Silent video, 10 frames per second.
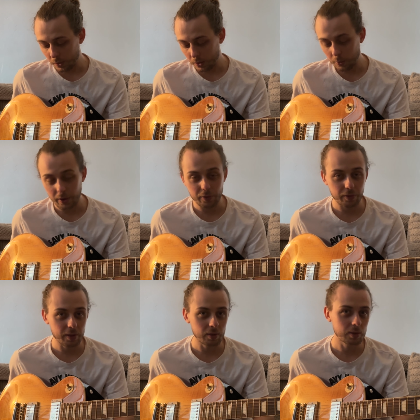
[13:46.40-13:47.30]
way it
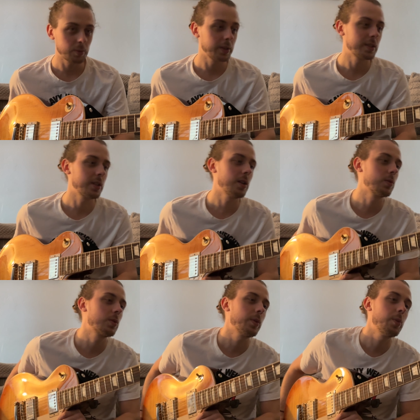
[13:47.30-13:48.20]
feels, the way it
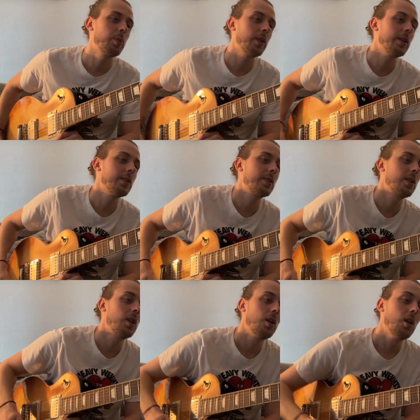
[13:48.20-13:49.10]
sounds, the way it plays,
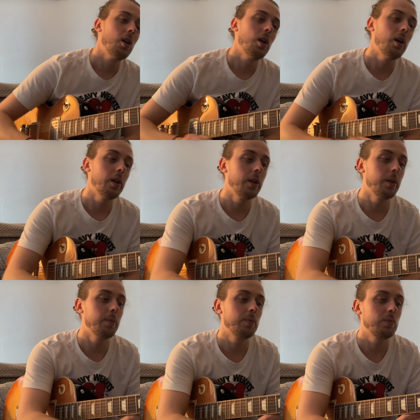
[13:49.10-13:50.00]

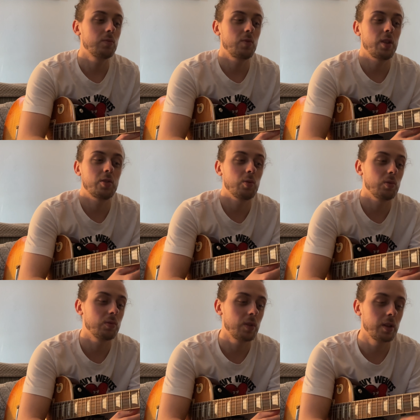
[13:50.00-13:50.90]
it's
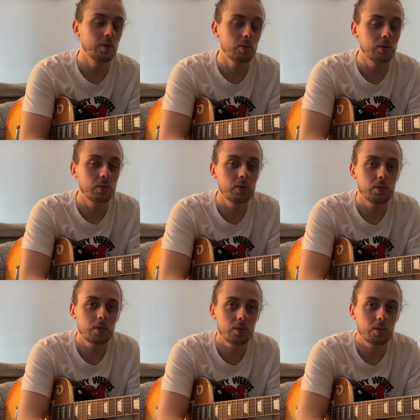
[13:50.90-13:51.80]
all
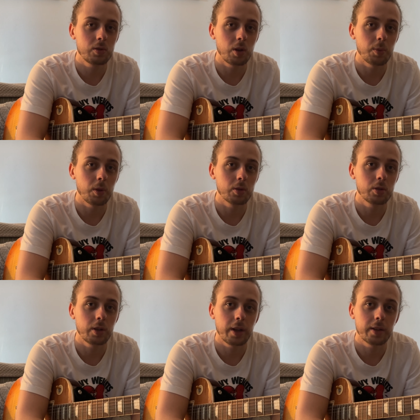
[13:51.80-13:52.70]
top notch.
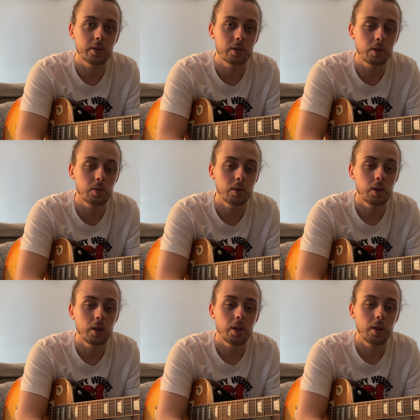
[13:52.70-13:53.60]
Yeah. So
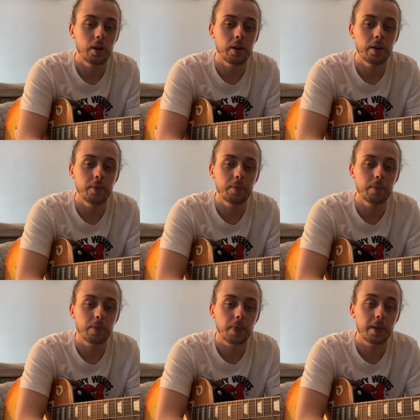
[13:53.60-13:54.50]

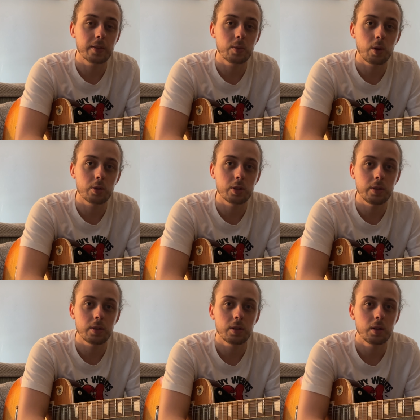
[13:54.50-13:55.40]
thanks for watching.
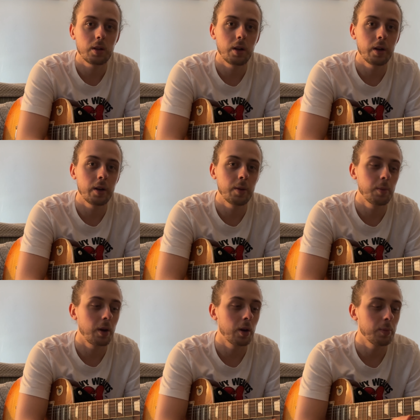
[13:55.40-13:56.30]
I
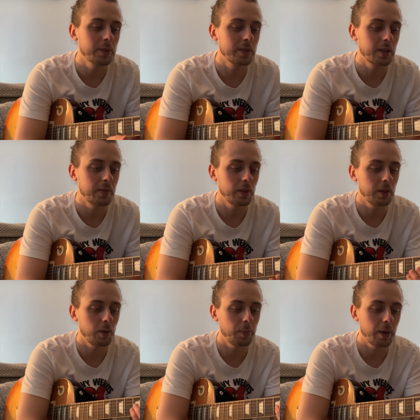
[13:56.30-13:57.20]
hope this has given you a
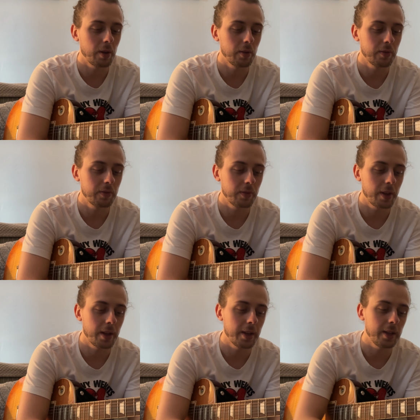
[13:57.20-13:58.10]
little bit of
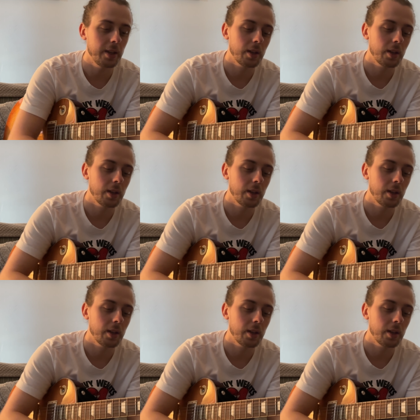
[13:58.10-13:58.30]
a